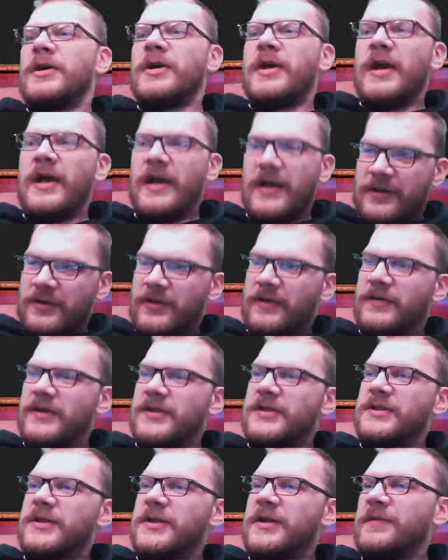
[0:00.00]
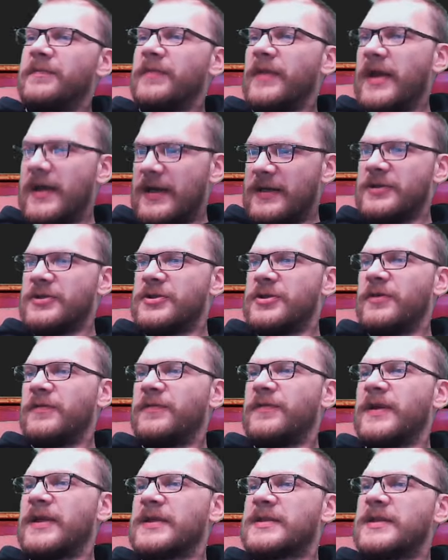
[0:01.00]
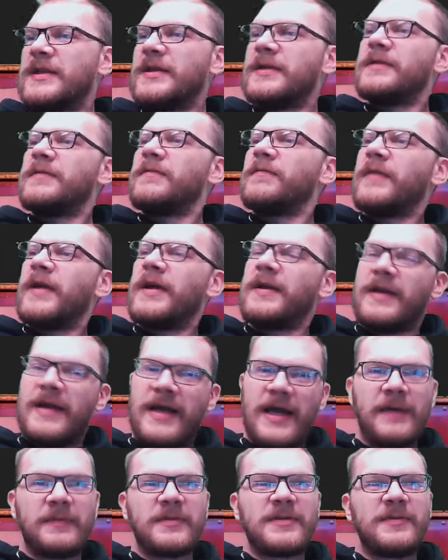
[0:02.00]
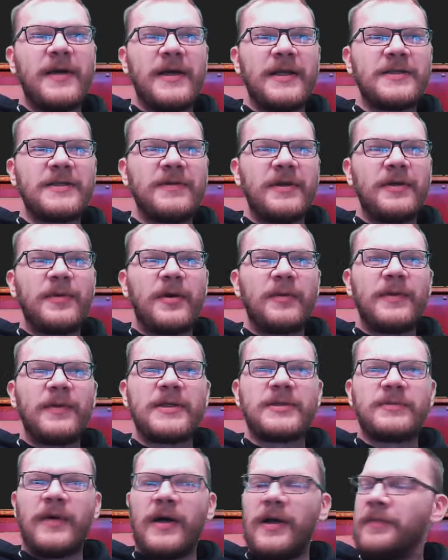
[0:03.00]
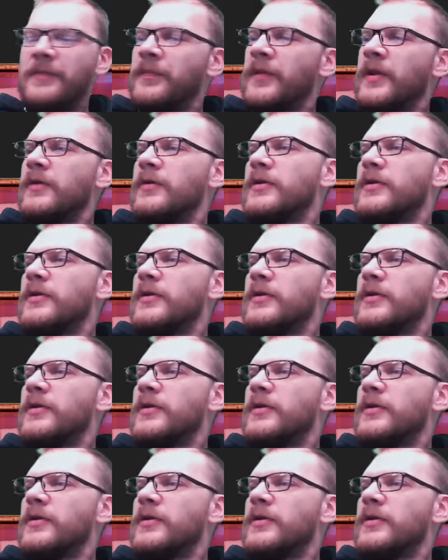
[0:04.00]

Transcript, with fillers: and Overseer and Joe Fixit and Man is very popular as well.